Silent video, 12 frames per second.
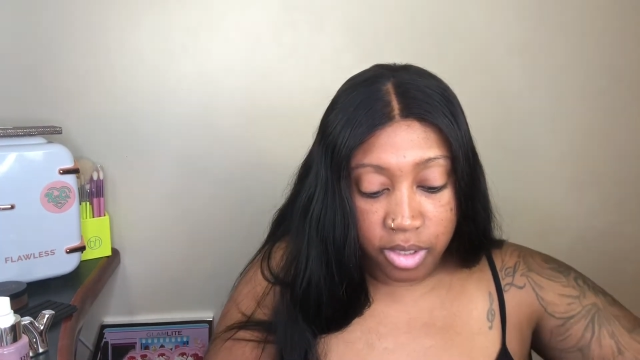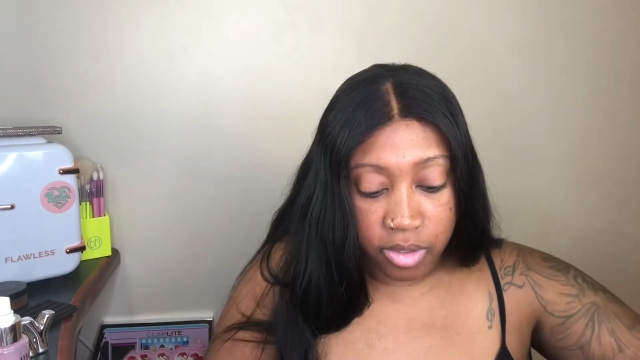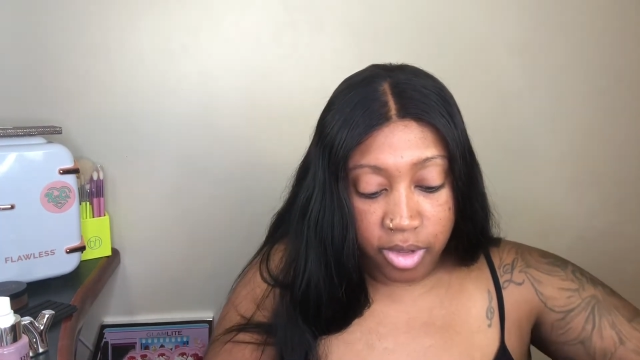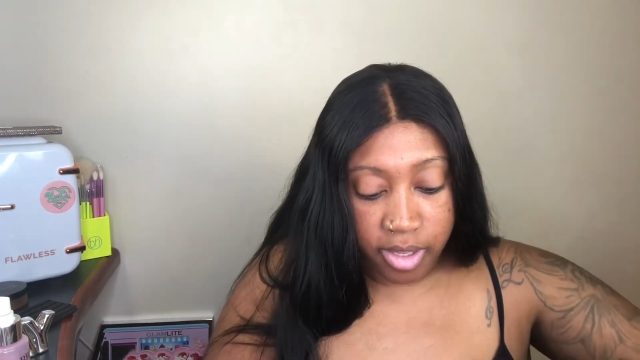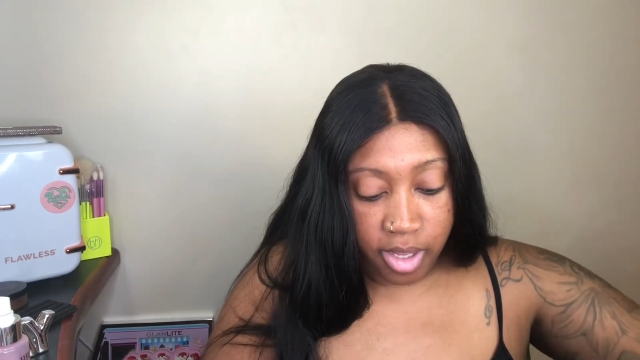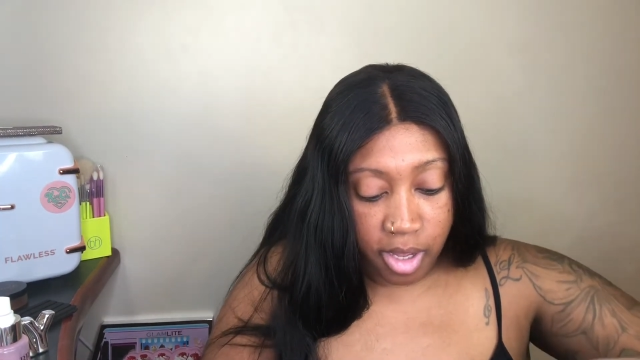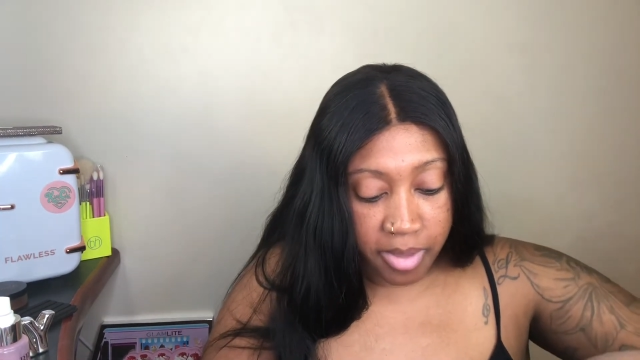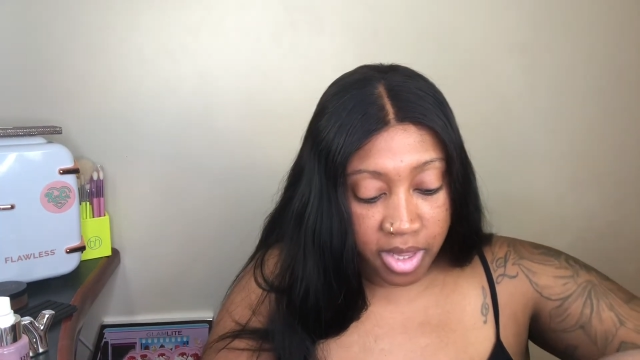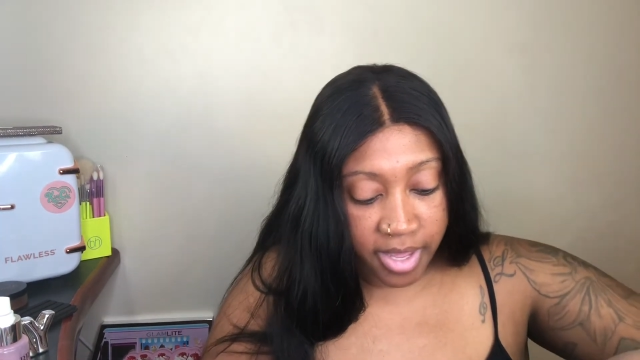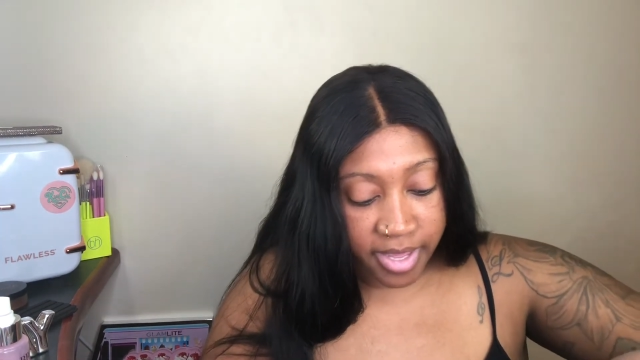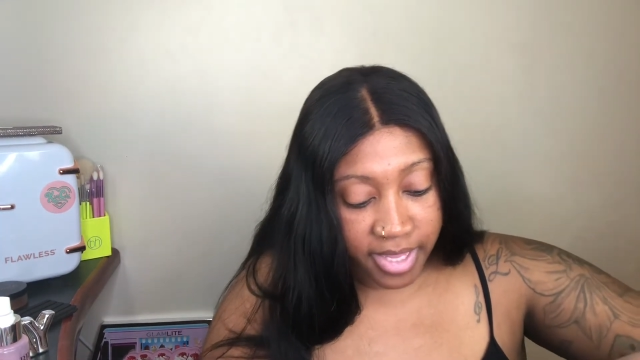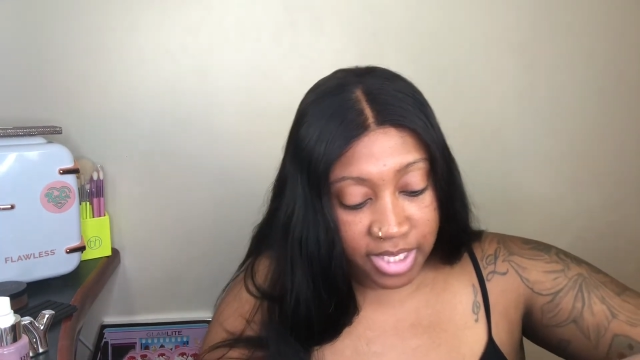know how y'all be
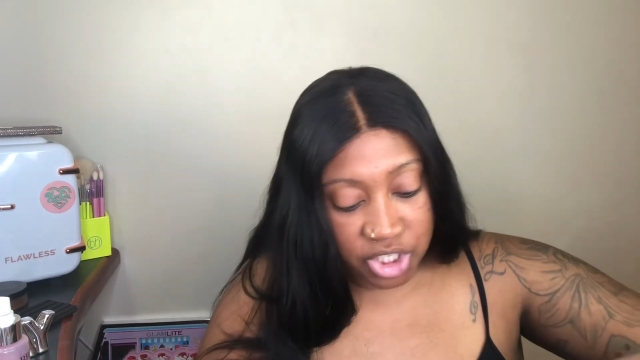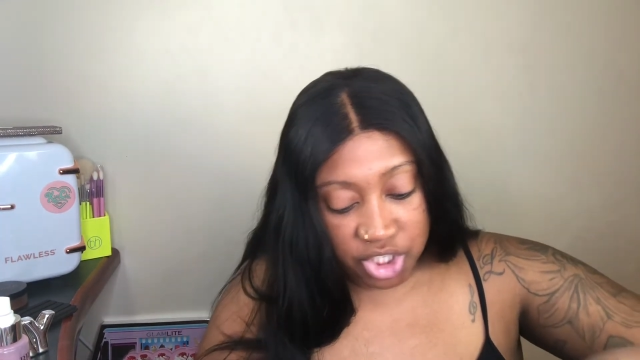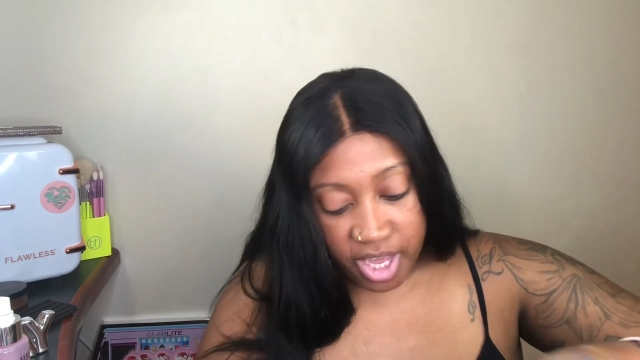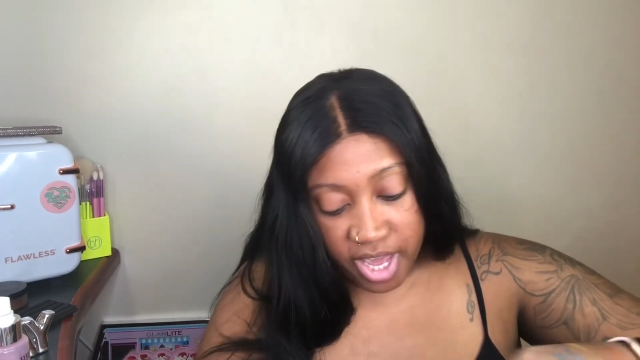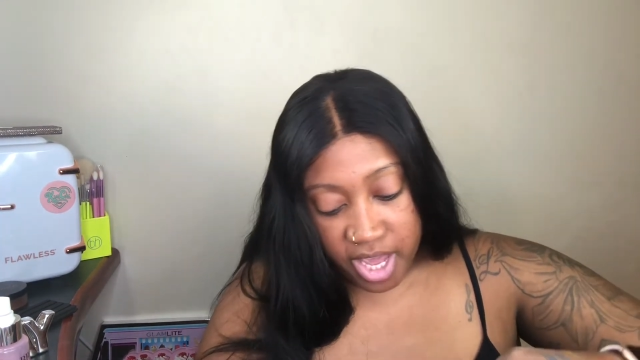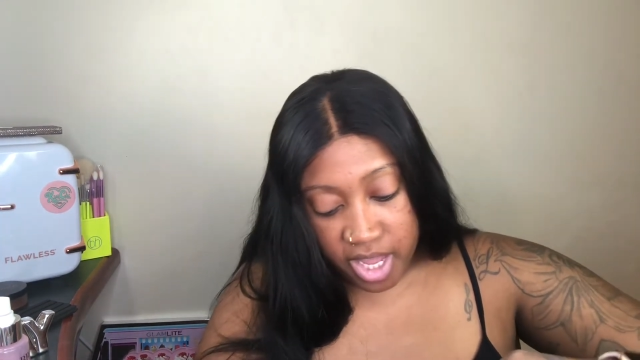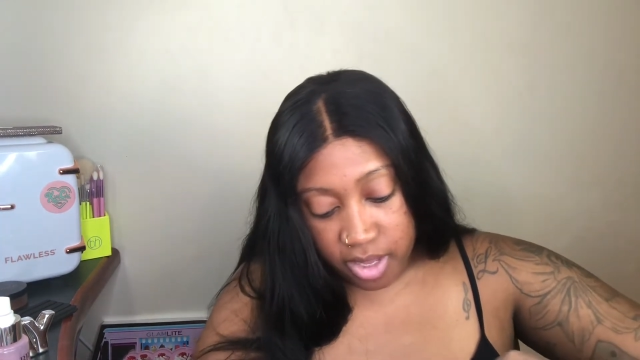like, it's shade.